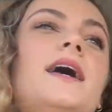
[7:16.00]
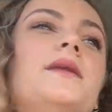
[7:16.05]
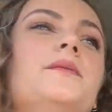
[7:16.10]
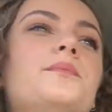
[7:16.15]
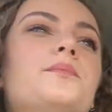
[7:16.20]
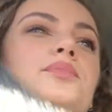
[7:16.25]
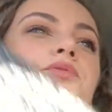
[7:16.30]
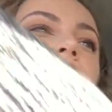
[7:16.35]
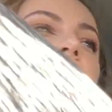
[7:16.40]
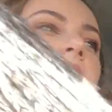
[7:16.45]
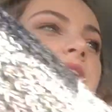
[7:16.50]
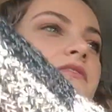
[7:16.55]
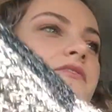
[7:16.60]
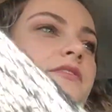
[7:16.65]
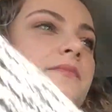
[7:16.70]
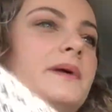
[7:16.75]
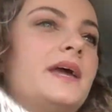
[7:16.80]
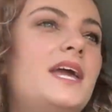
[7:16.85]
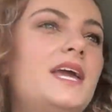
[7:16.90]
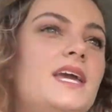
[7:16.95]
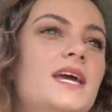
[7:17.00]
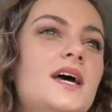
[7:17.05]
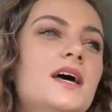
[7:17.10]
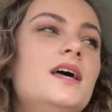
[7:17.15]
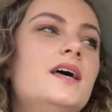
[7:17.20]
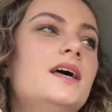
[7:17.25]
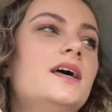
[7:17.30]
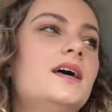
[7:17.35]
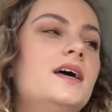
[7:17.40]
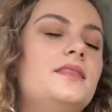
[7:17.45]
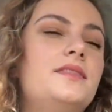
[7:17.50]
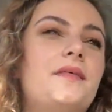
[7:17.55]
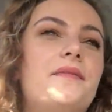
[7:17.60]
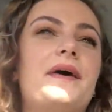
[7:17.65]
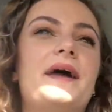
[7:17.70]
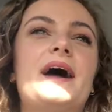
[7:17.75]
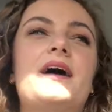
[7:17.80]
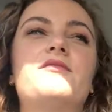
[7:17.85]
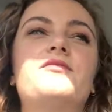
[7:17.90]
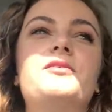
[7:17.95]
and pray for me that
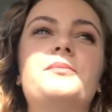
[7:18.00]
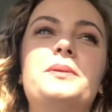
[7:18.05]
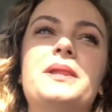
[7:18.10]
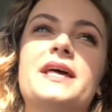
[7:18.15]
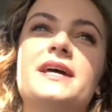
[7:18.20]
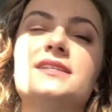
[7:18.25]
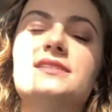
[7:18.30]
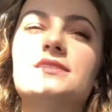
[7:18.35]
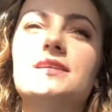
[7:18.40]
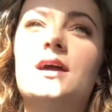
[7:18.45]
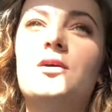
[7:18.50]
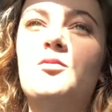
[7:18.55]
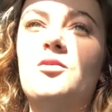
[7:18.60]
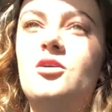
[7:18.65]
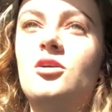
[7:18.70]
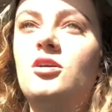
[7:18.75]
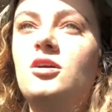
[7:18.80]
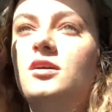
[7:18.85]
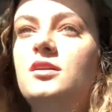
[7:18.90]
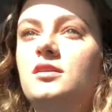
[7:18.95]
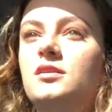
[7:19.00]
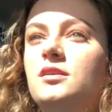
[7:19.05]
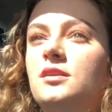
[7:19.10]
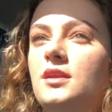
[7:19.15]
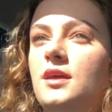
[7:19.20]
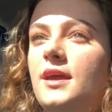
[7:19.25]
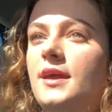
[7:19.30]
they have the plants I want,